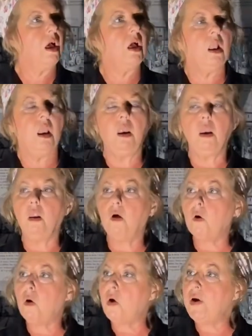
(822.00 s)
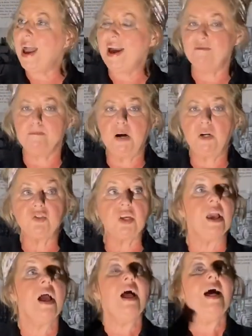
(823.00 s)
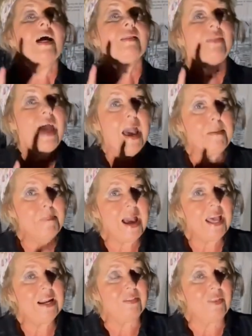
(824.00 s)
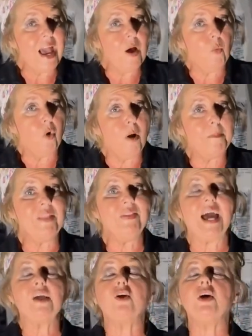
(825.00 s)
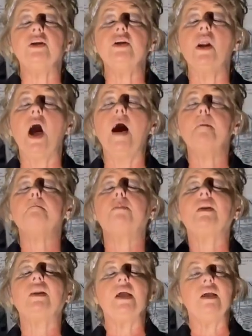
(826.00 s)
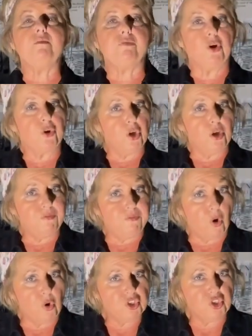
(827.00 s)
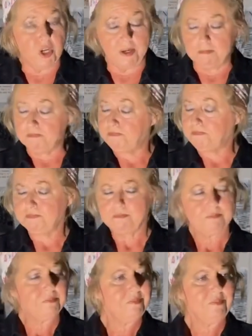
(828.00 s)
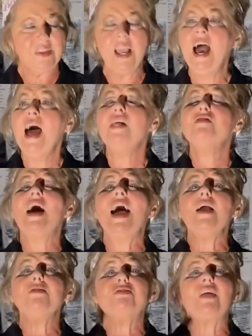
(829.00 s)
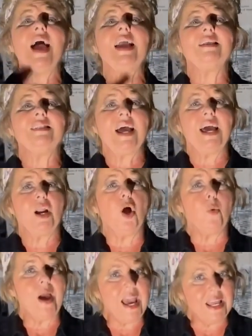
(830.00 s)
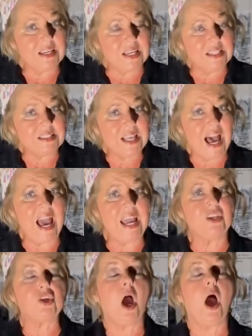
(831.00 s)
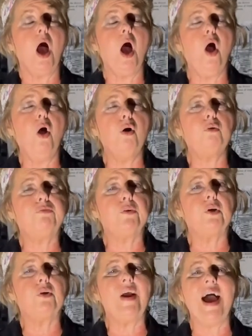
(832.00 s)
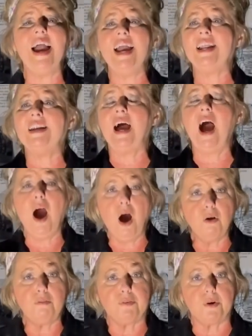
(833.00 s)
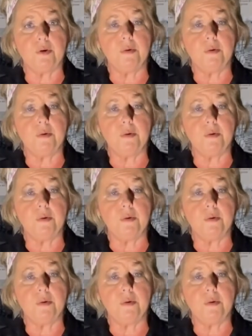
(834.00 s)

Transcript: Lord have mercy. That man and that woman, they could not believe their good fortune. They thanked that old Headless Haint over and over.